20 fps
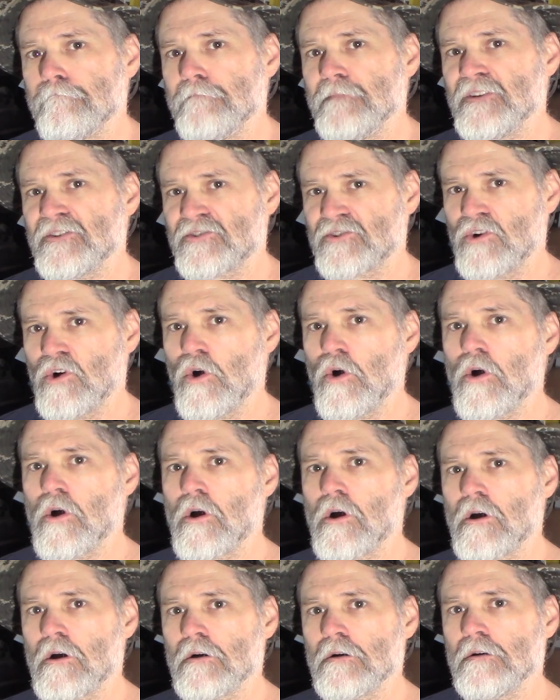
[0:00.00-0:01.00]
this
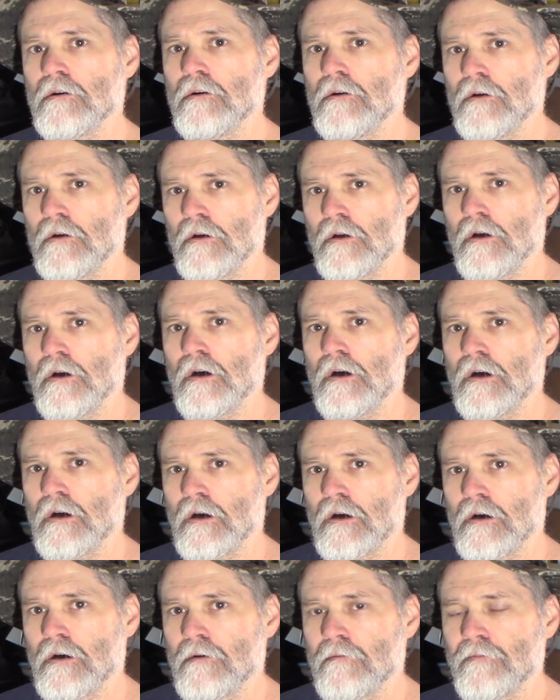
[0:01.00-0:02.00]
car,
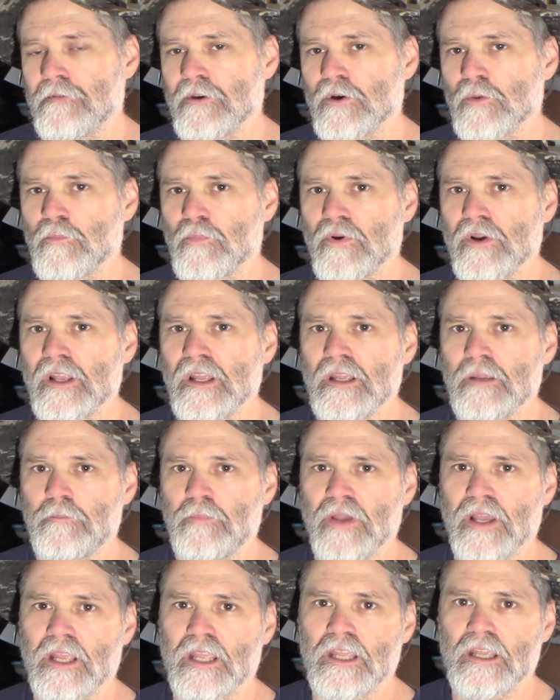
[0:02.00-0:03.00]
uh, they're pretty
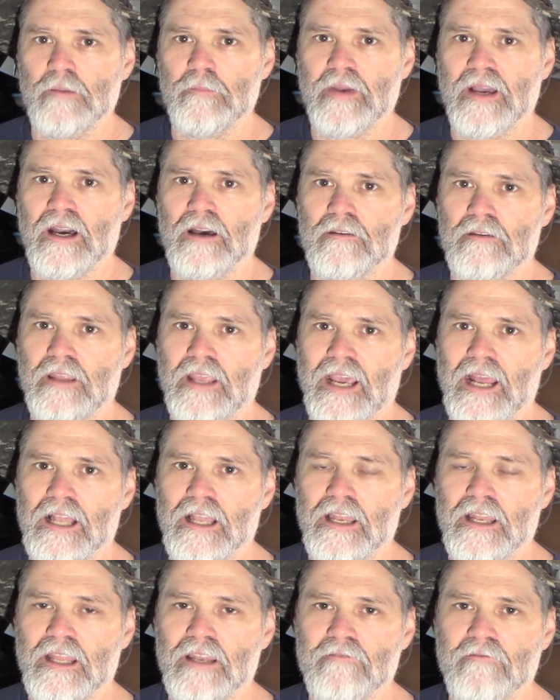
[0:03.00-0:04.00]
picky about
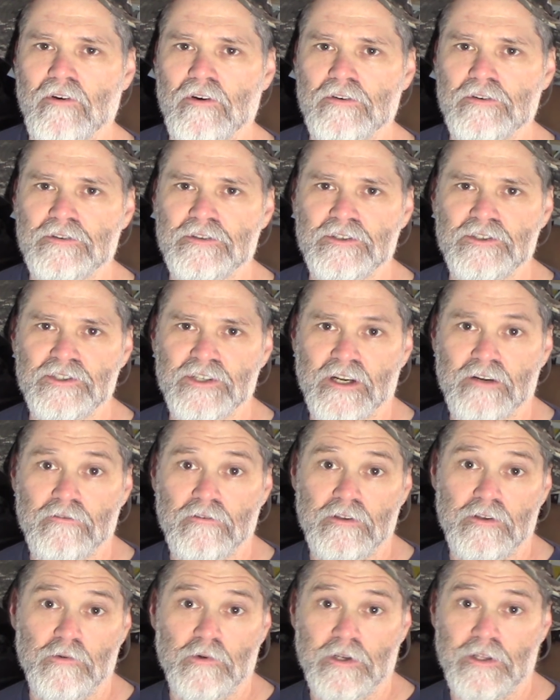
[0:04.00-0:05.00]
catalytic converters in
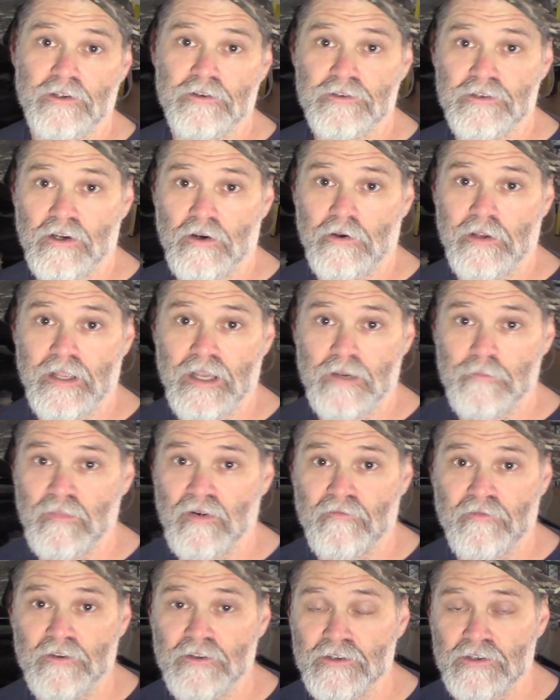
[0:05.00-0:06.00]
general. You want to use OEM,
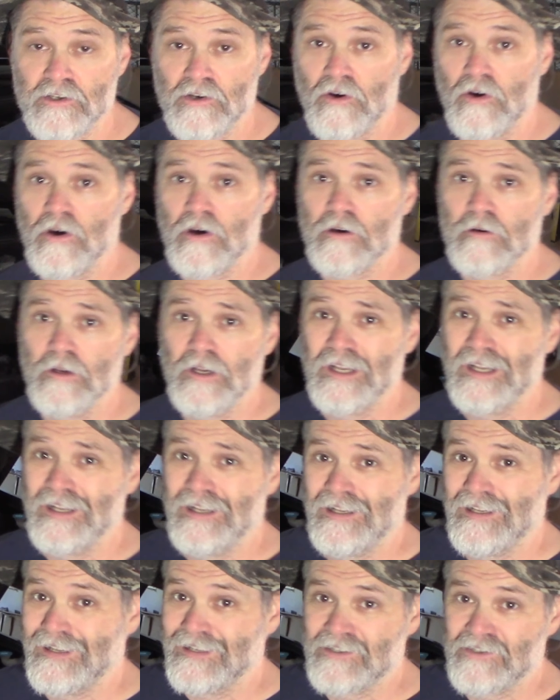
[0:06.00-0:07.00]
but for this car,
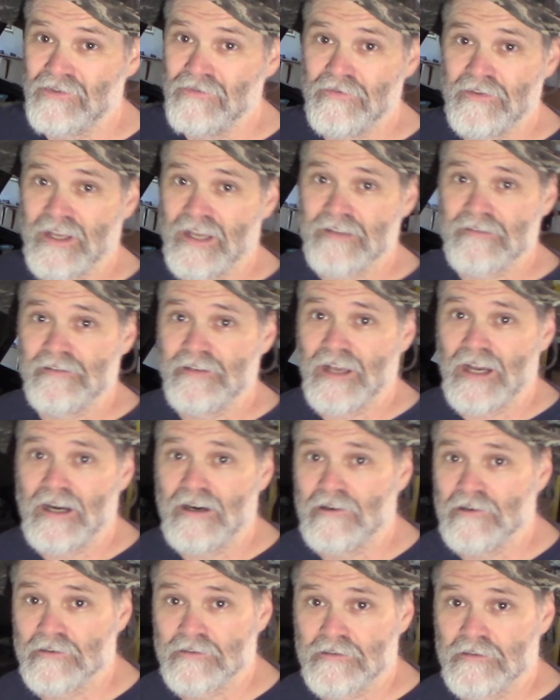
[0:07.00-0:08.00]
it's
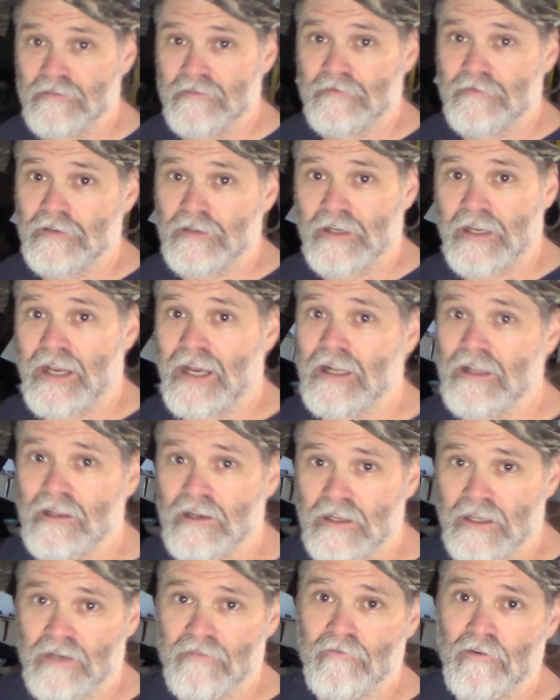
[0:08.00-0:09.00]
$2,000 for the
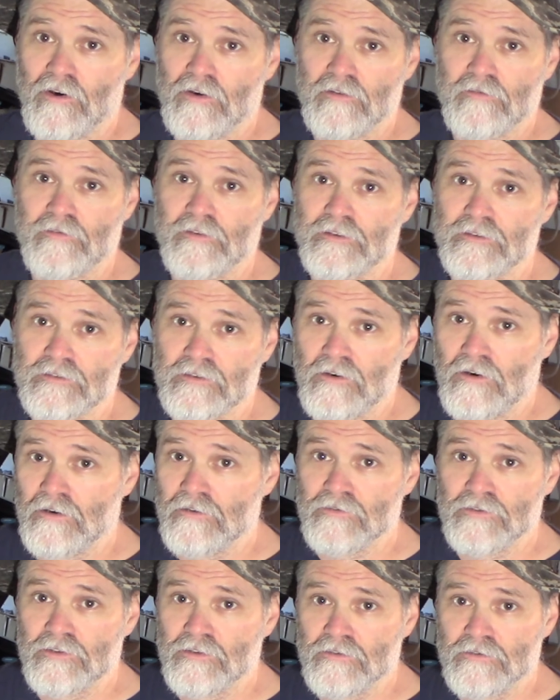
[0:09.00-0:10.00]
catalytic converter for this
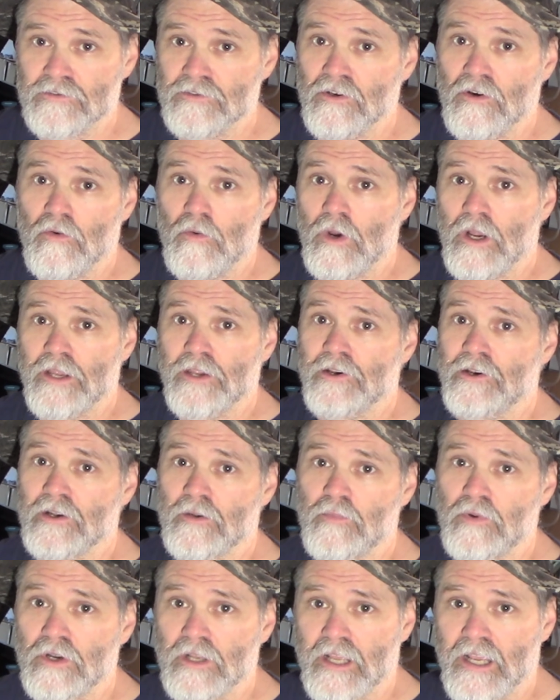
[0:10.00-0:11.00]
car. There's no way you're
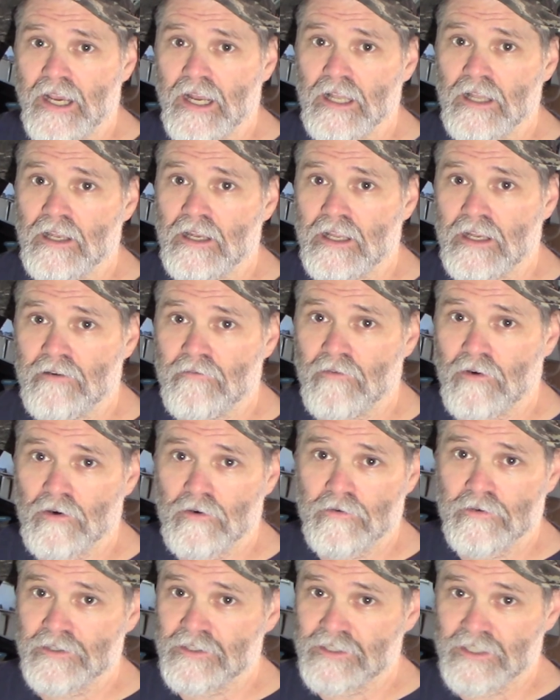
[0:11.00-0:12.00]
going to put a catalytic
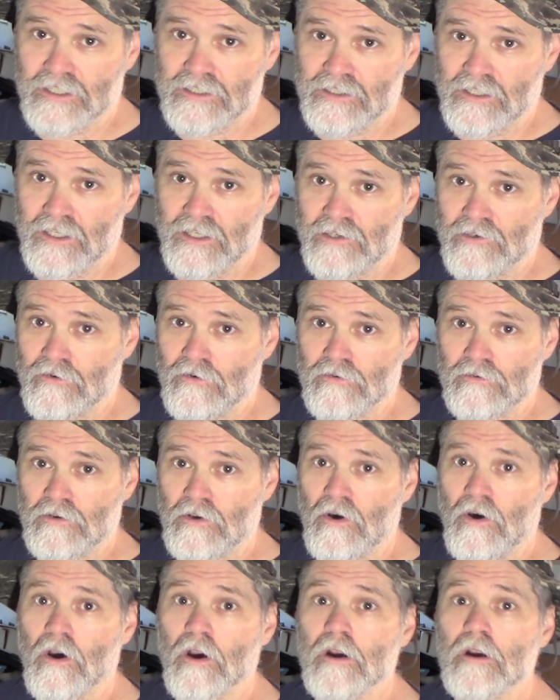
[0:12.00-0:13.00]
converter in a 16-year-old
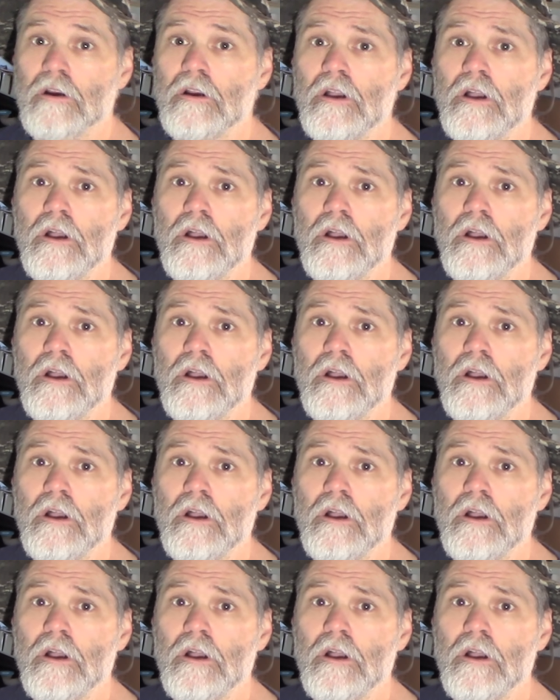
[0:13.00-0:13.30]
car.